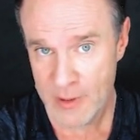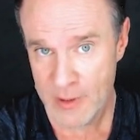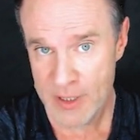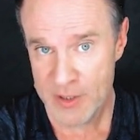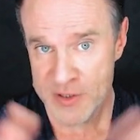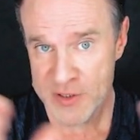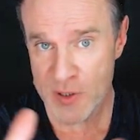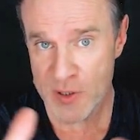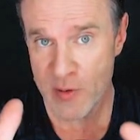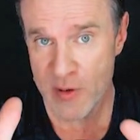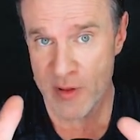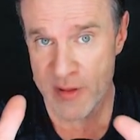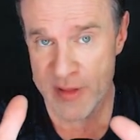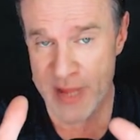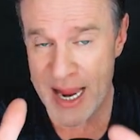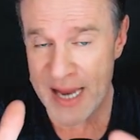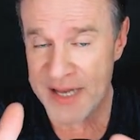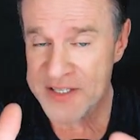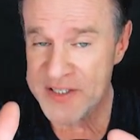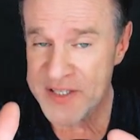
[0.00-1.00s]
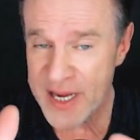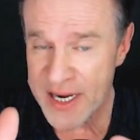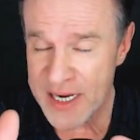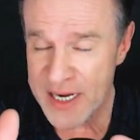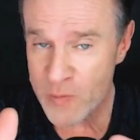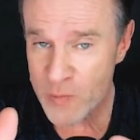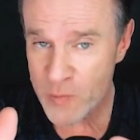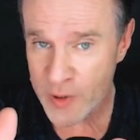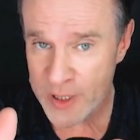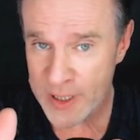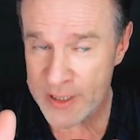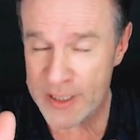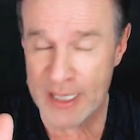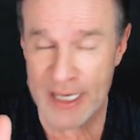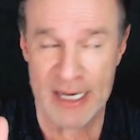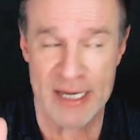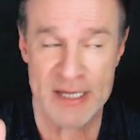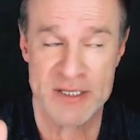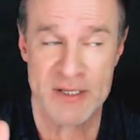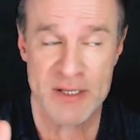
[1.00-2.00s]
So that second one
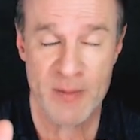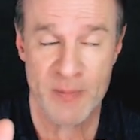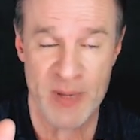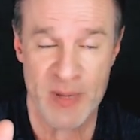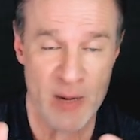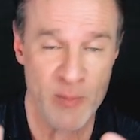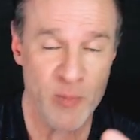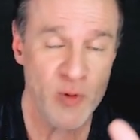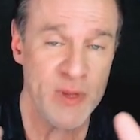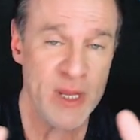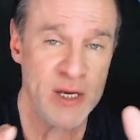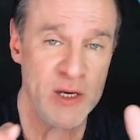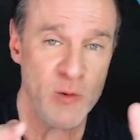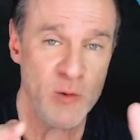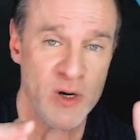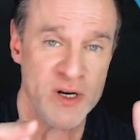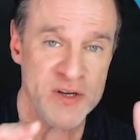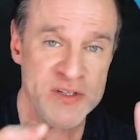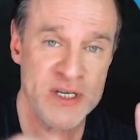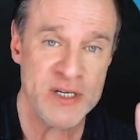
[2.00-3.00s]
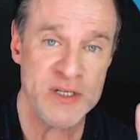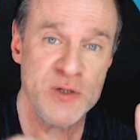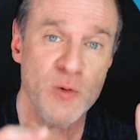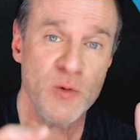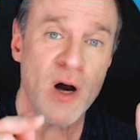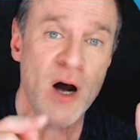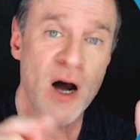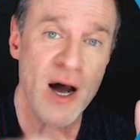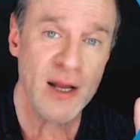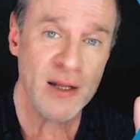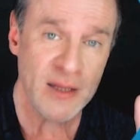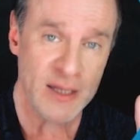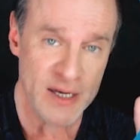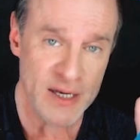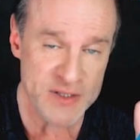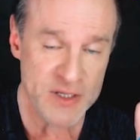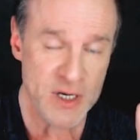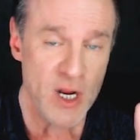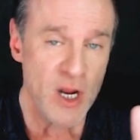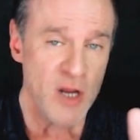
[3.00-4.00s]
is the people that you want to send to a hot
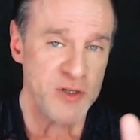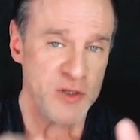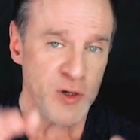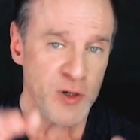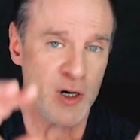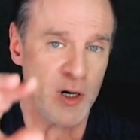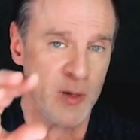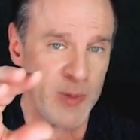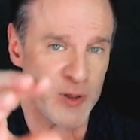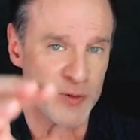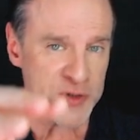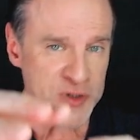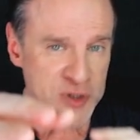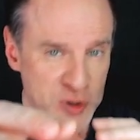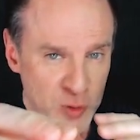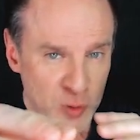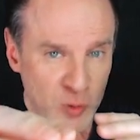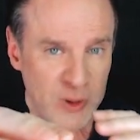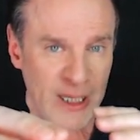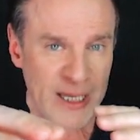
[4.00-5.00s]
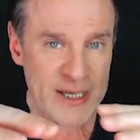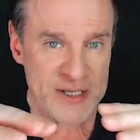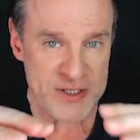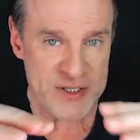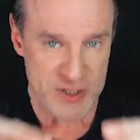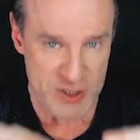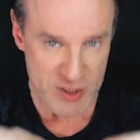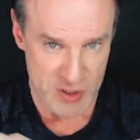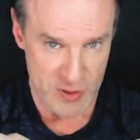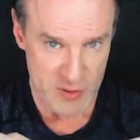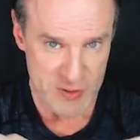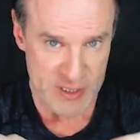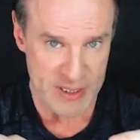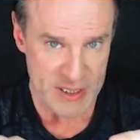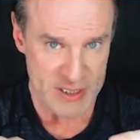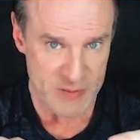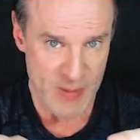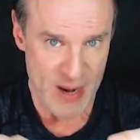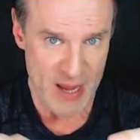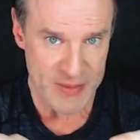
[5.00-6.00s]
list. So you're going to build 2 lists using
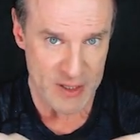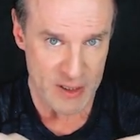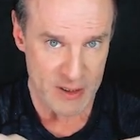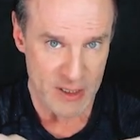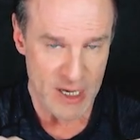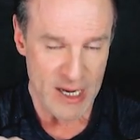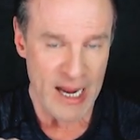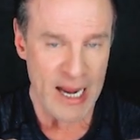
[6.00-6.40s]
this method.